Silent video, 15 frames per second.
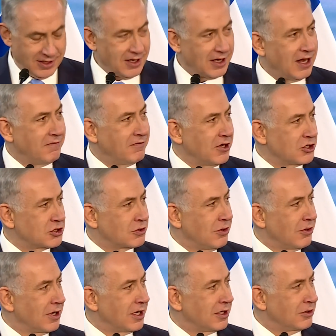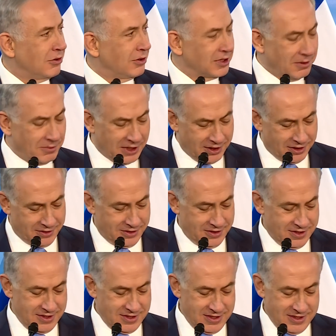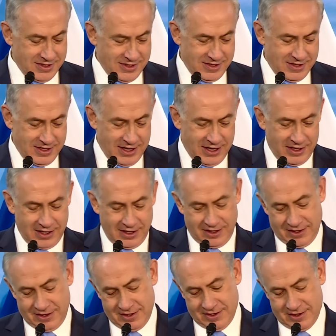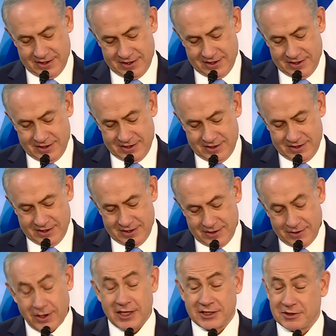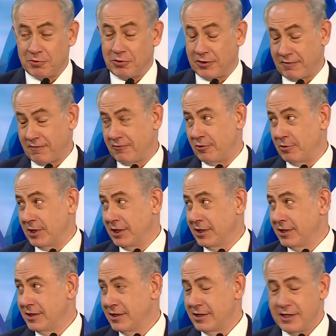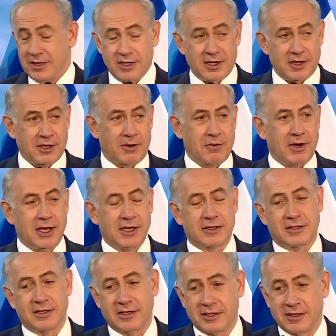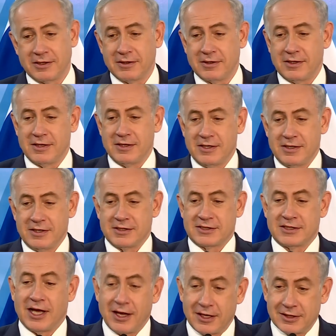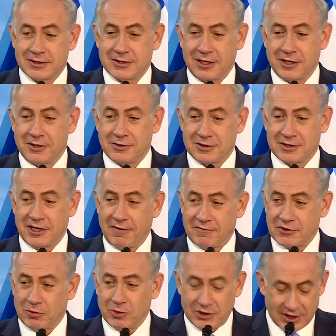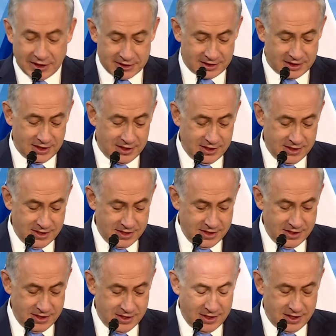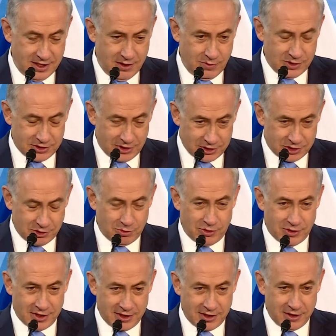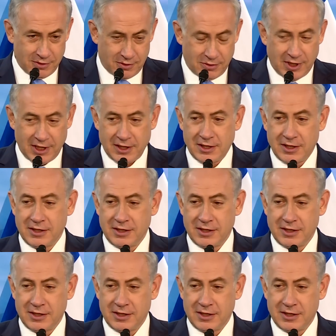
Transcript: Levi Eshkol, and Golda Meir. And no less important for me, the great Zionist leader, Zev Jabotinsky, was also born in the Ukraine.